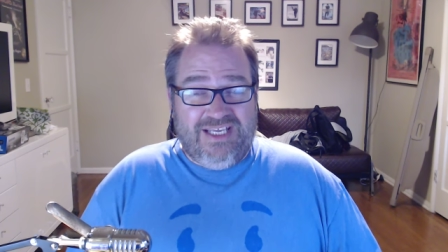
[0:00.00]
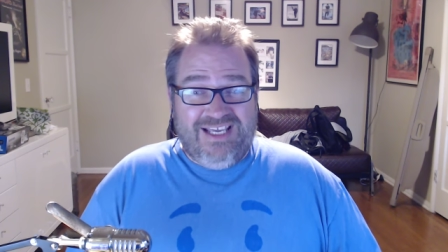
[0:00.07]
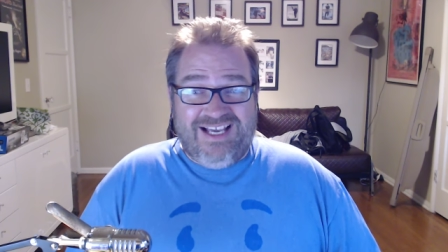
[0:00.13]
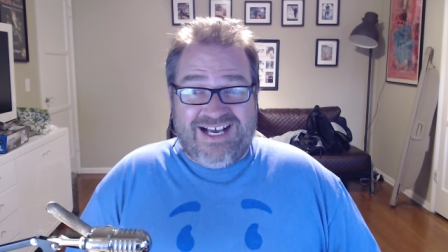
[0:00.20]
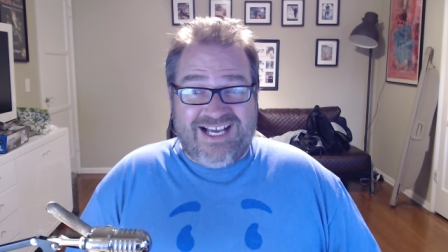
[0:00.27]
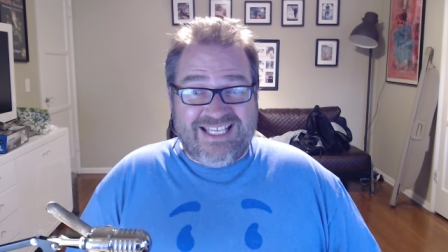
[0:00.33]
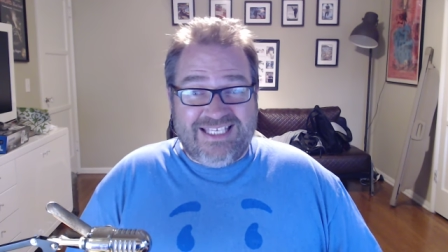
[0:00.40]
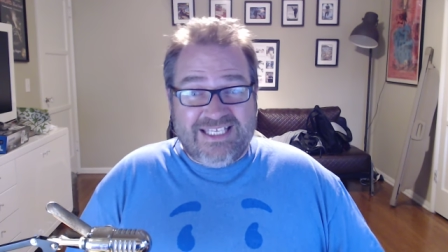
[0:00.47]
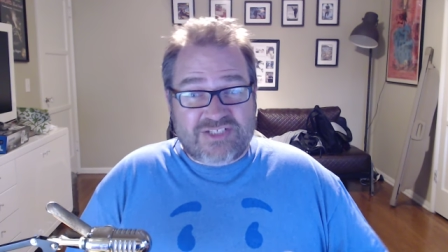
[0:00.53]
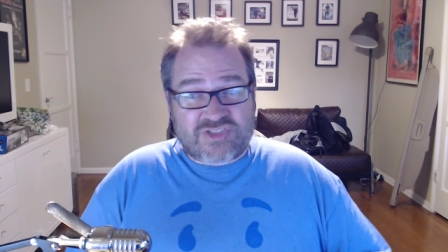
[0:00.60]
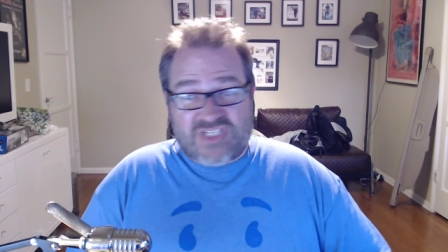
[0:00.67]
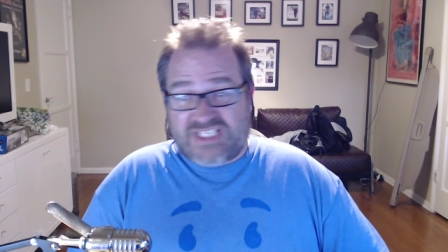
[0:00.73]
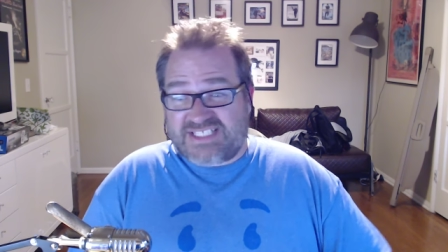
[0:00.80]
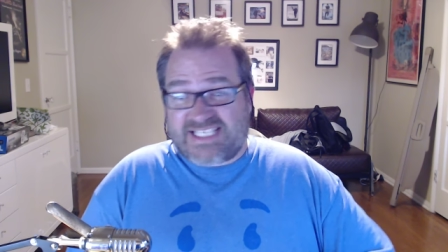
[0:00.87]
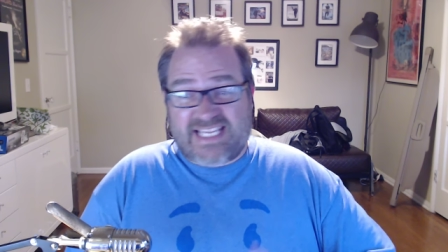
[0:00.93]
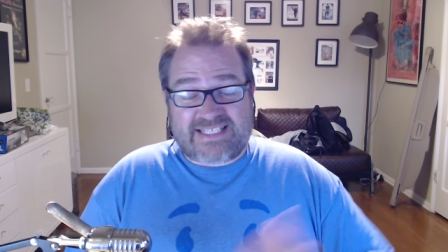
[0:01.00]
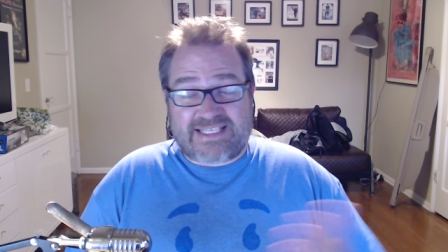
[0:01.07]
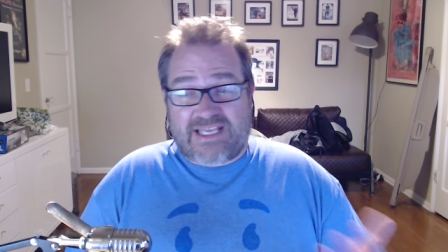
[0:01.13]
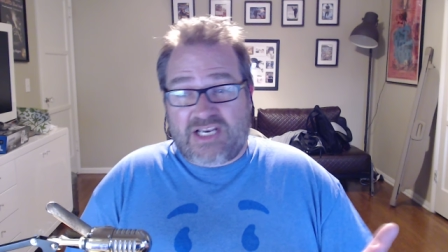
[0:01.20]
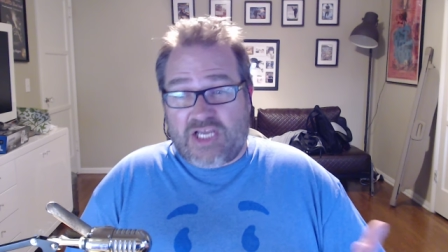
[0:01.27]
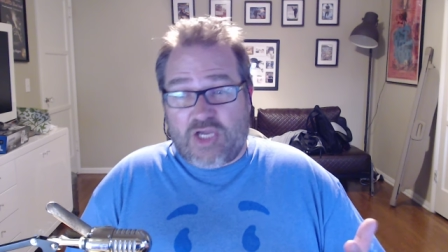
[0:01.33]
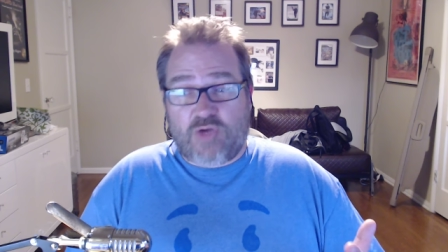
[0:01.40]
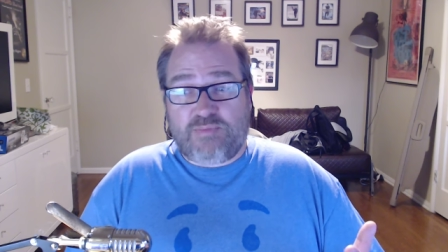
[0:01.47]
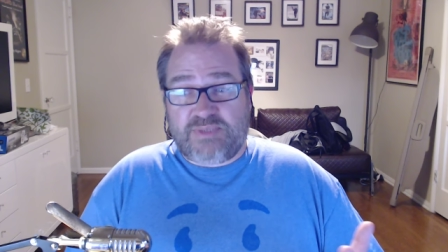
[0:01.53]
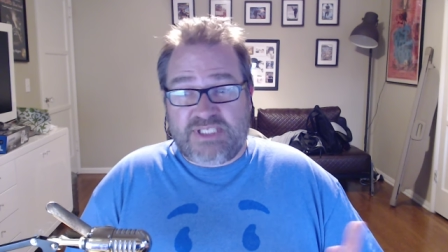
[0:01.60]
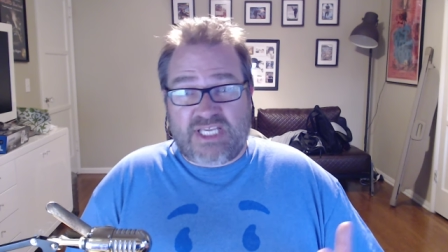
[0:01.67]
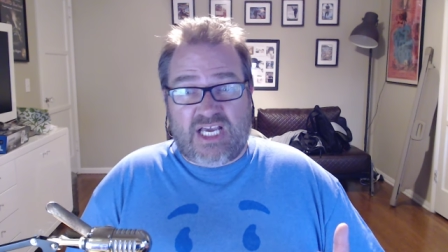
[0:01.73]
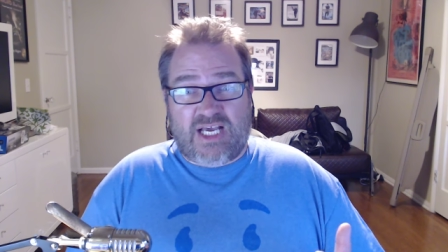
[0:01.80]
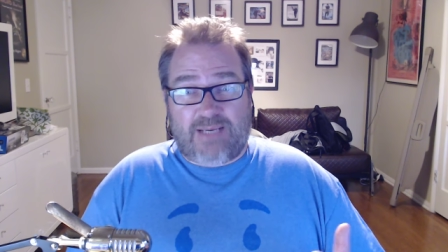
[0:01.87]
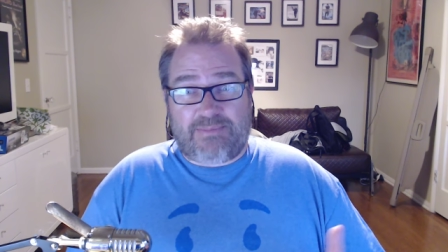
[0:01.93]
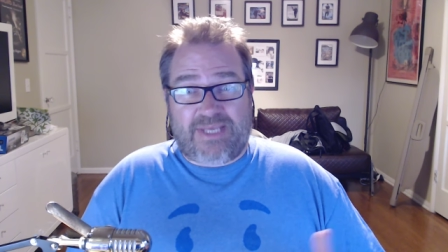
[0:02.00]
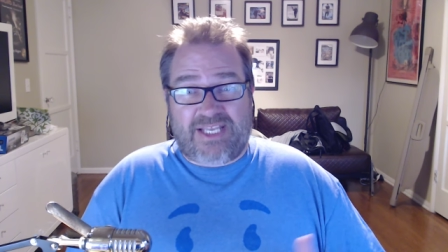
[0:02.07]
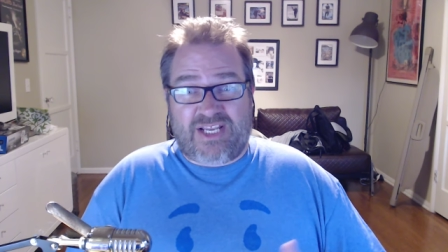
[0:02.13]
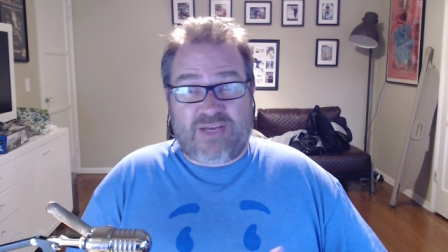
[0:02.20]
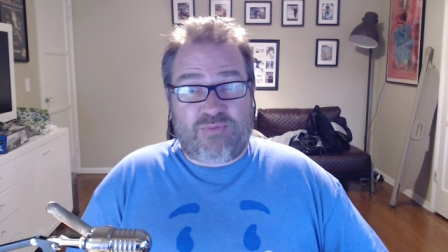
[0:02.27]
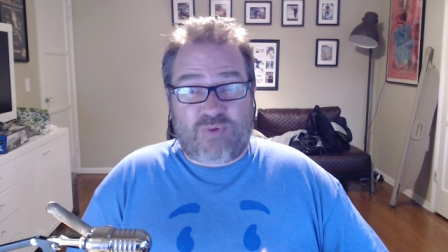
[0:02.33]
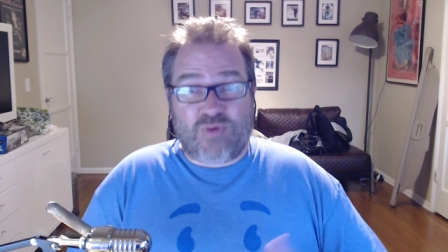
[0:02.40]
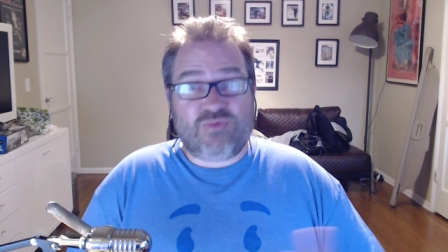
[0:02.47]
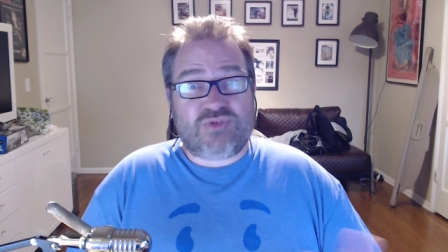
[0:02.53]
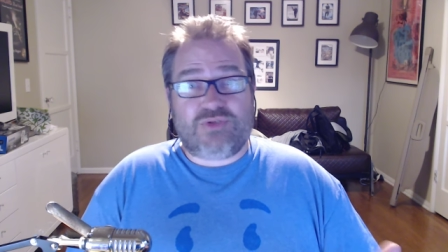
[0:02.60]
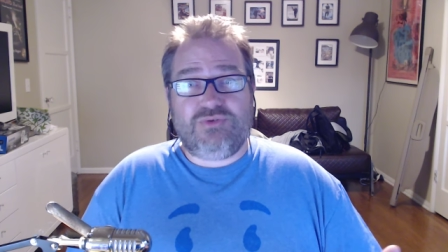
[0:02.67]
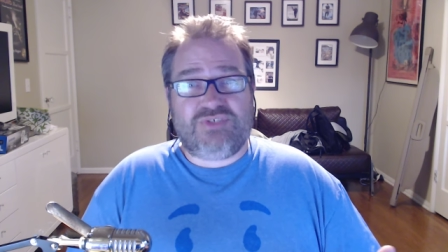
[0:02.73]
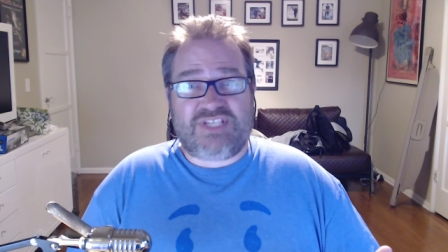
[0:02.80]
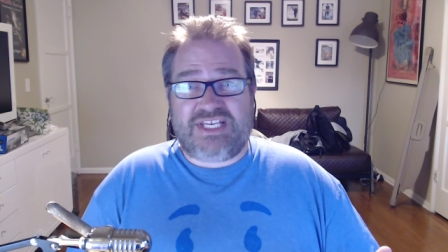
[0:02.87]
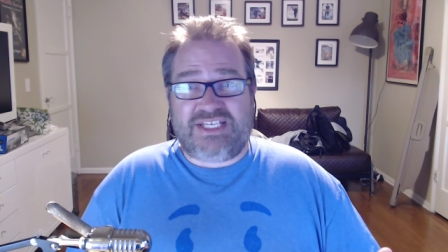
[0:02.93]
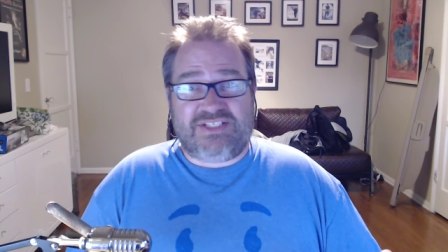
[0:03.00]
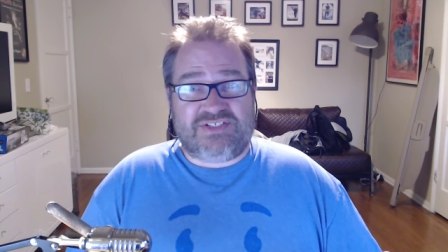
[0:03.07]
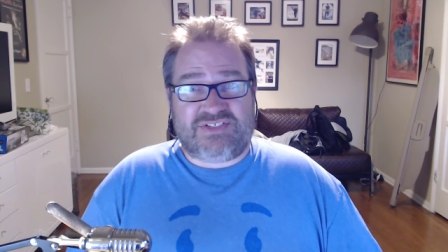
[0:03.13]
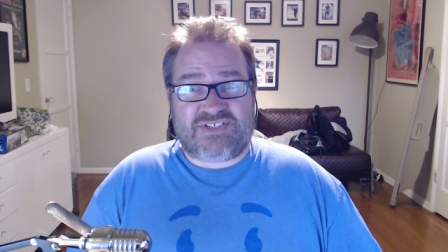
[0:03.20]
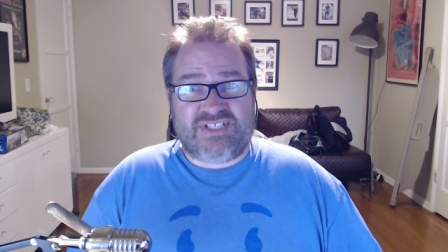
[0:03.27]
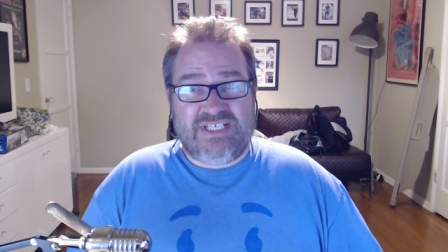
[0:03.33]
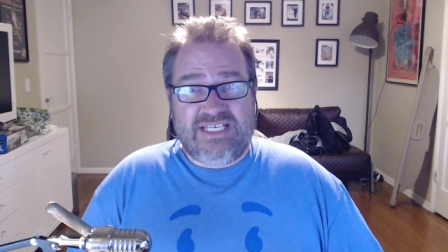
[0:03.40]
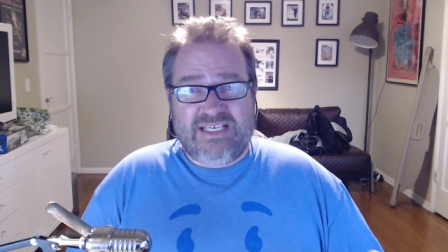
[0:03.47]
I literally, I sat down, I opened it up, and I wrote two scenes.